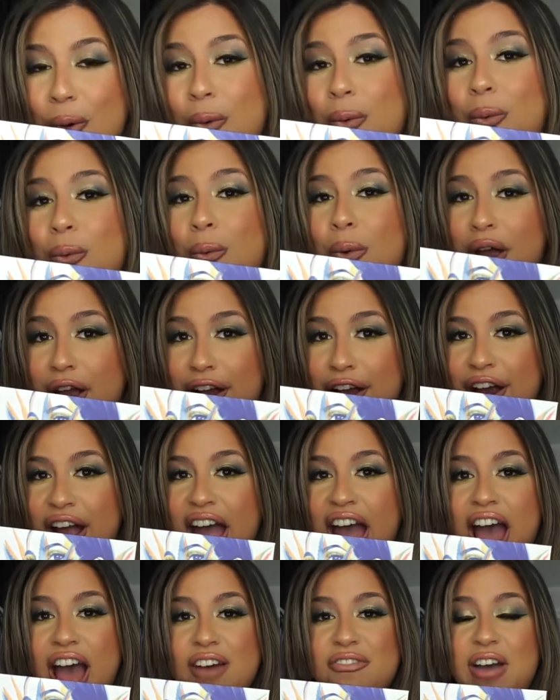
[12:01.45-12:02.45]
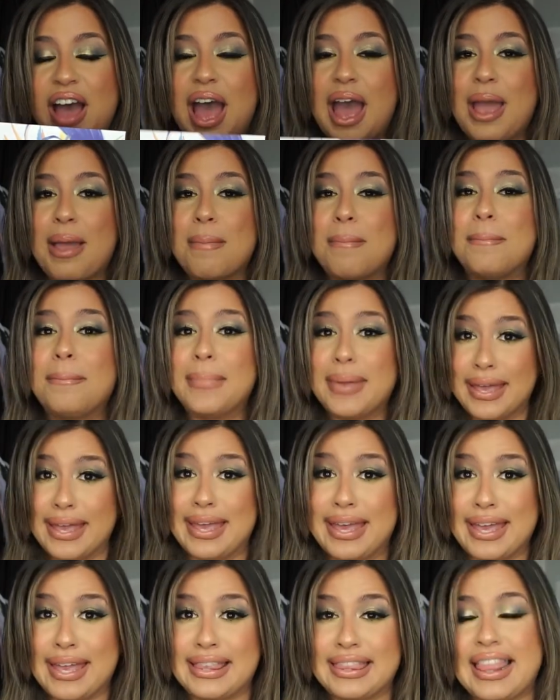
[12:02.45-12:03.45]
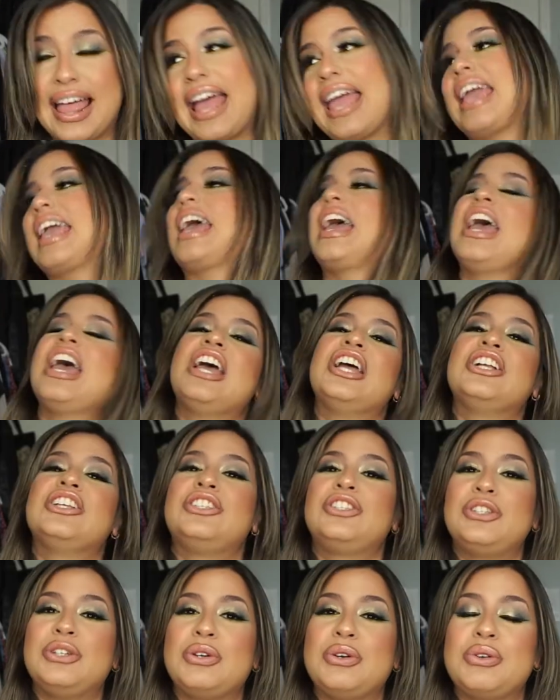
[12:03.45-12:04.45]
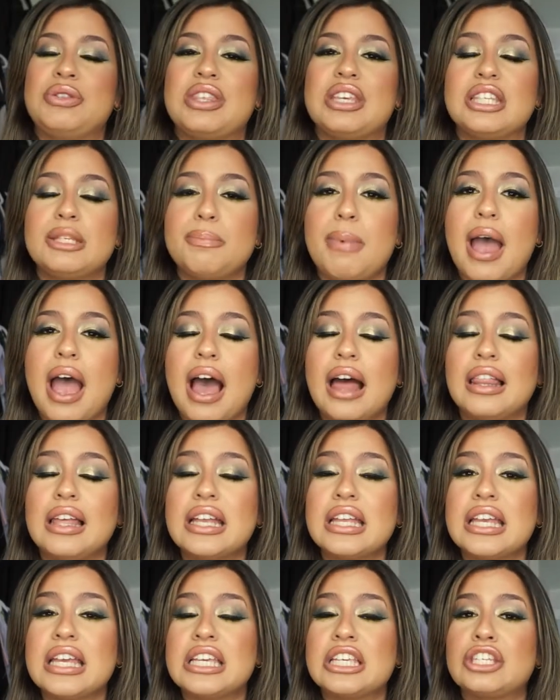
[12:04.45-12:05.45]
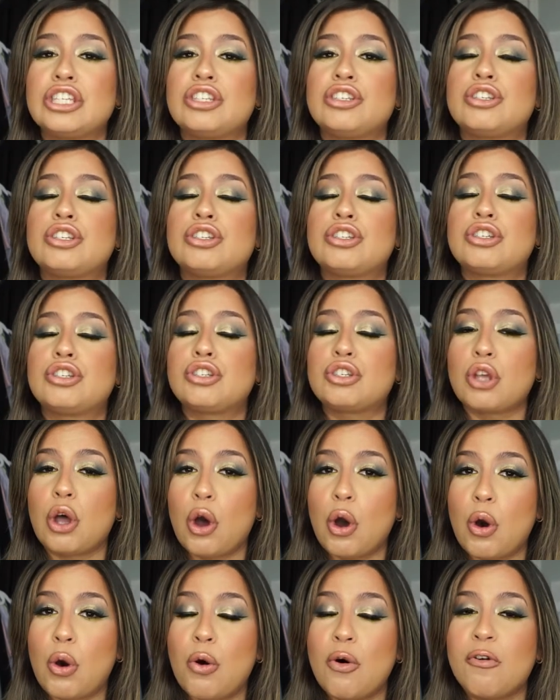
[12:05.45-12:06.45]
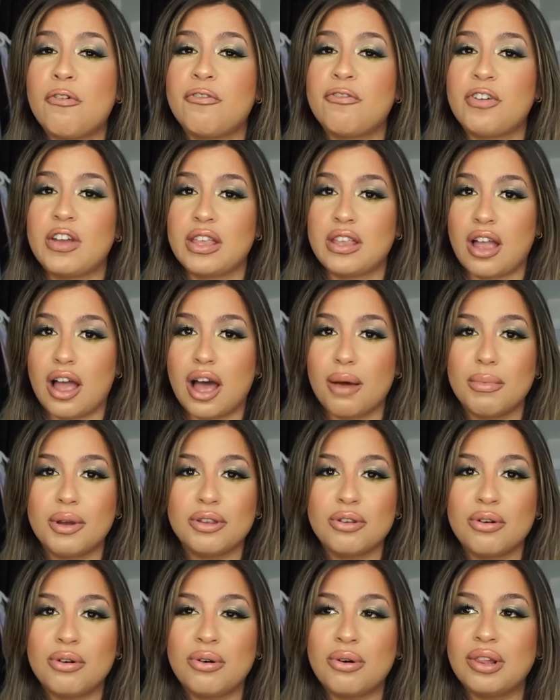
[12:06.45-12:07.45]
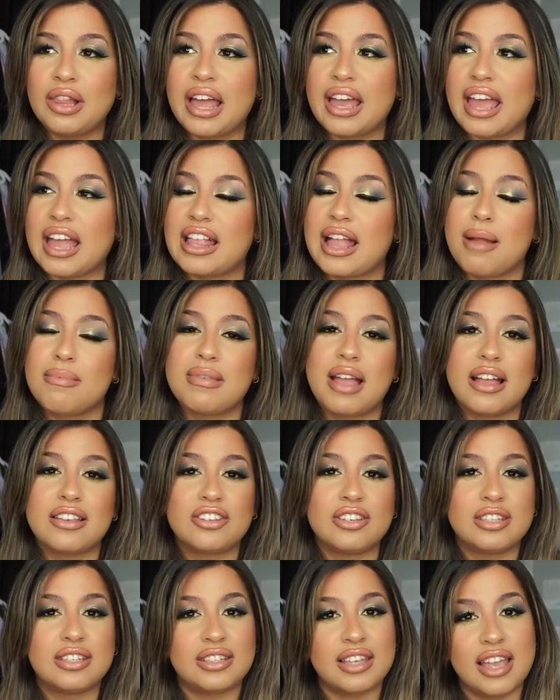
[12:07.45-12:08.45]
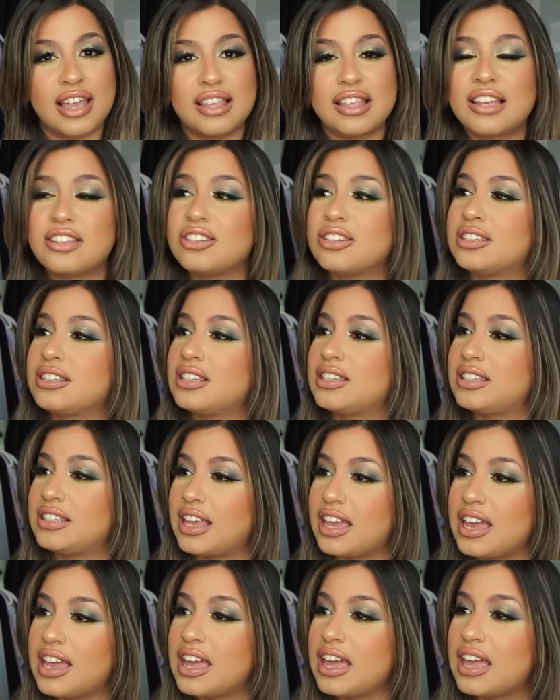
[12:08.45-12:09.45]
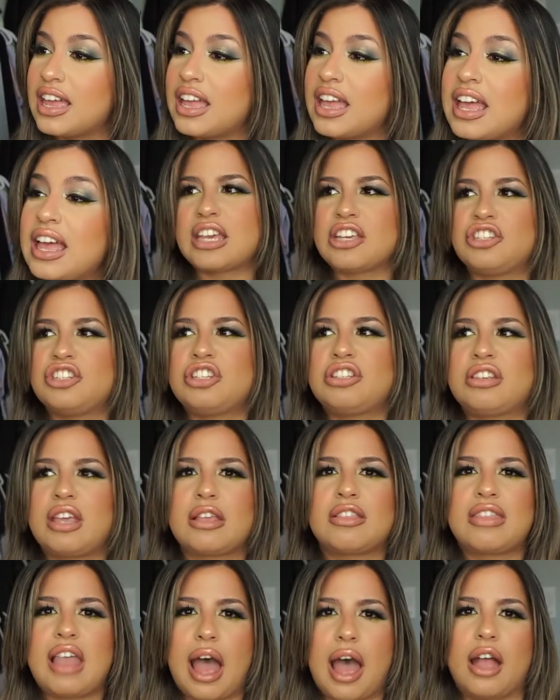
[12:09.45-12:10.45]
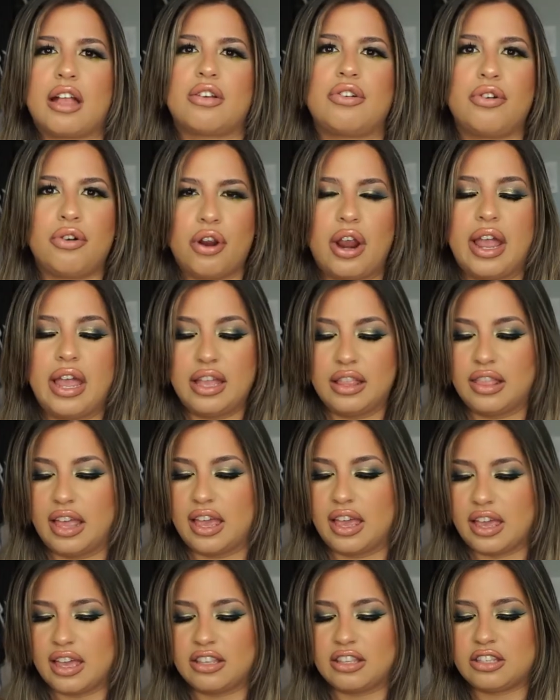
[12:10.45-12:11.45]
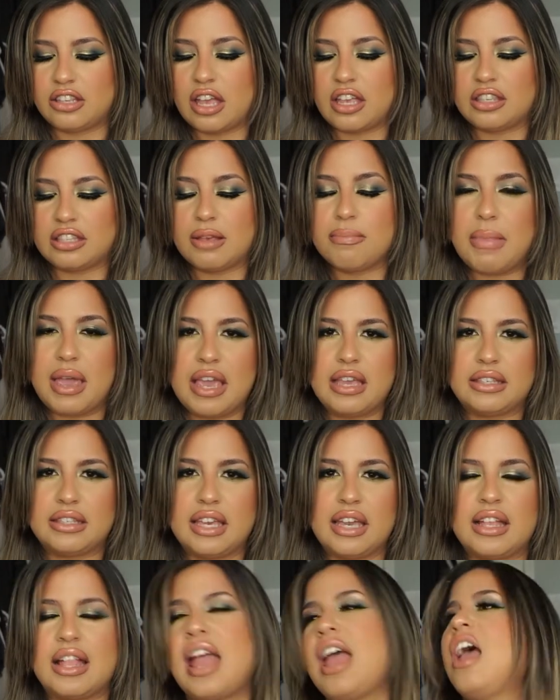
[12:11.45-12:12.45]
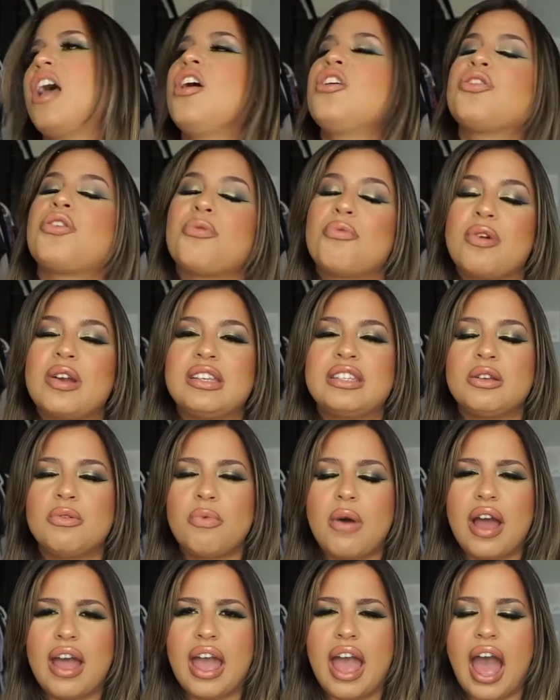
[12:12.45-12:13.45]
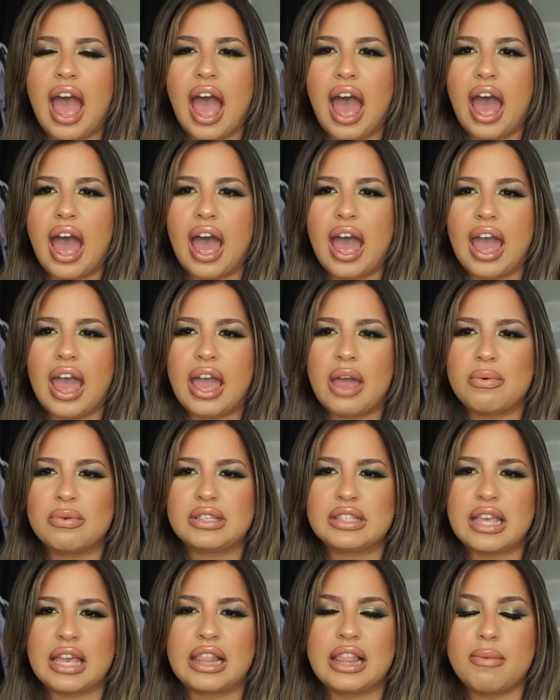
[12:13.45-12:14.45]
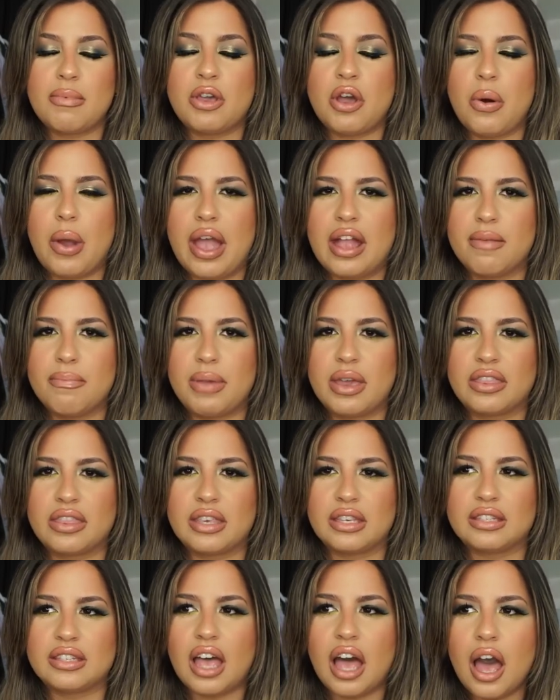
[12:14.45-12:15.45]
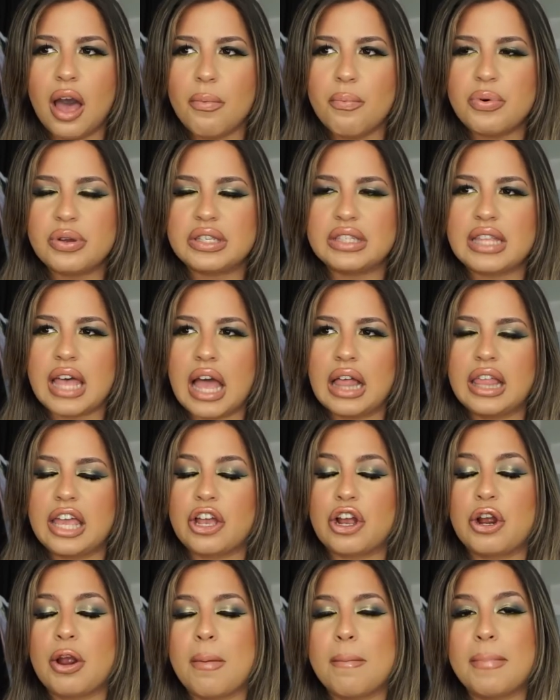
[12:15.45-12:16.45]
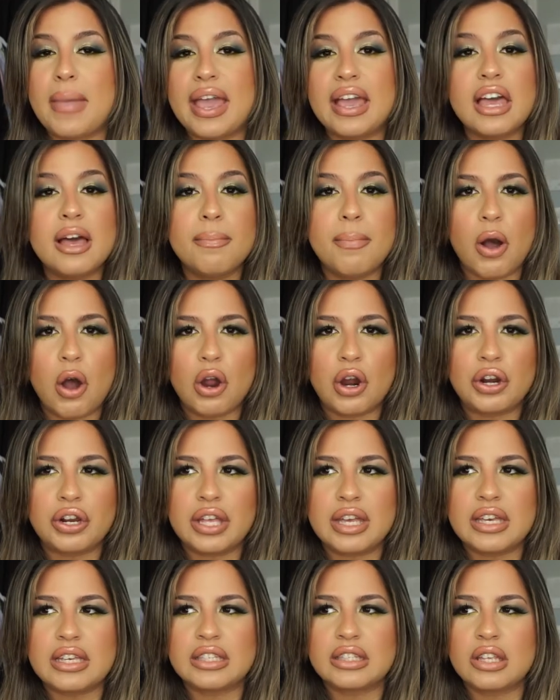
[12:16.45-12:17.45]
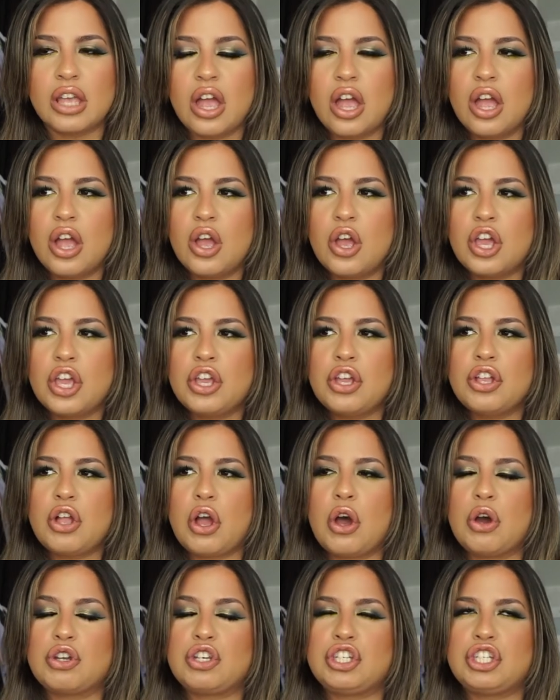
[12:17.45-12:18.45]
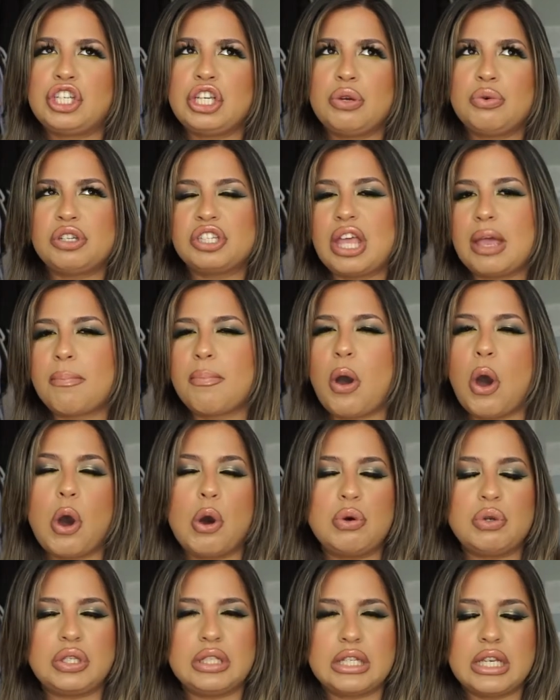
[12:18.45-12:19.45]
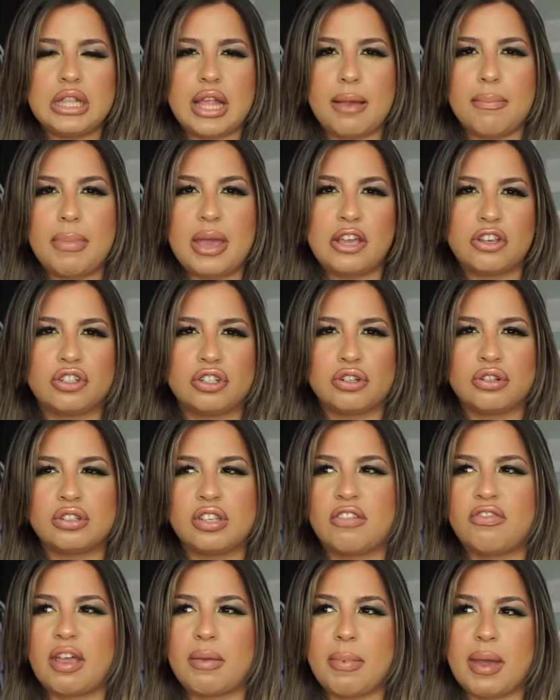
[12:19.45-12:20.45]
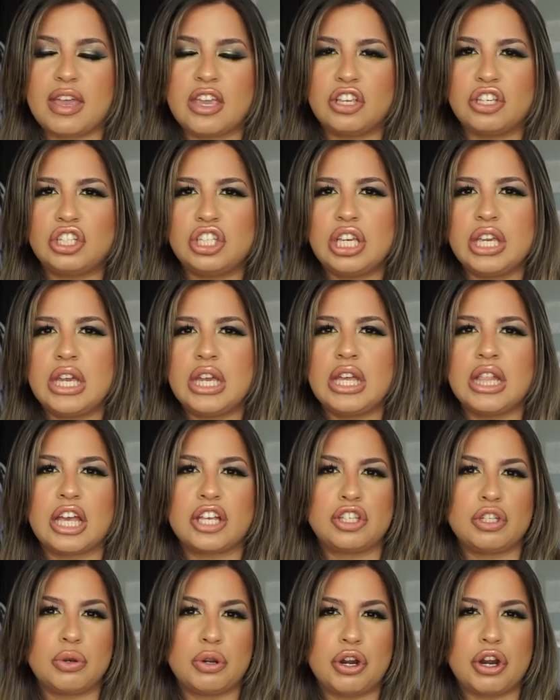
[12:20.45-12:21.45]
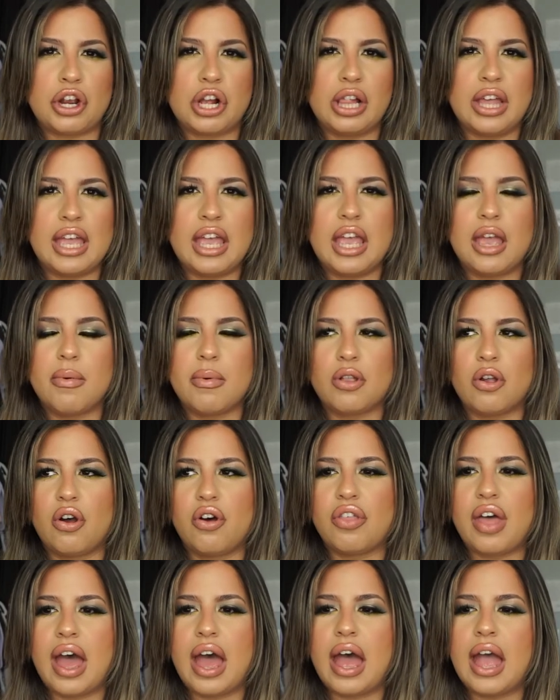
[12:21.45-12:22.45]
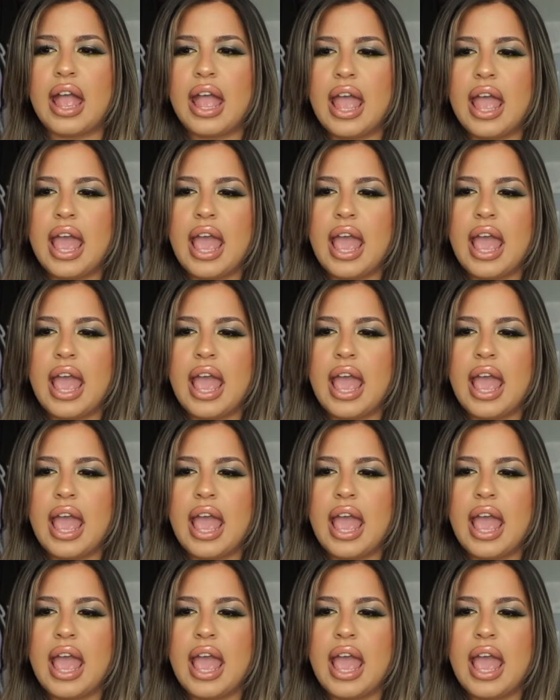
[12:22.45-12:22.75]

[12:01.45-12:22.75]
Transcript: where have I been? Like, dude, this palette is so so phenomenal. Like, and I'm not just saying that just to say it. Like, it's just like that great. Like, it's, it's amazing. The reason why I was like, let me go ahead and pick this up was that like her makeup artist, you know, she was like posting like pictures of like Becky G, like doing her glam and all that.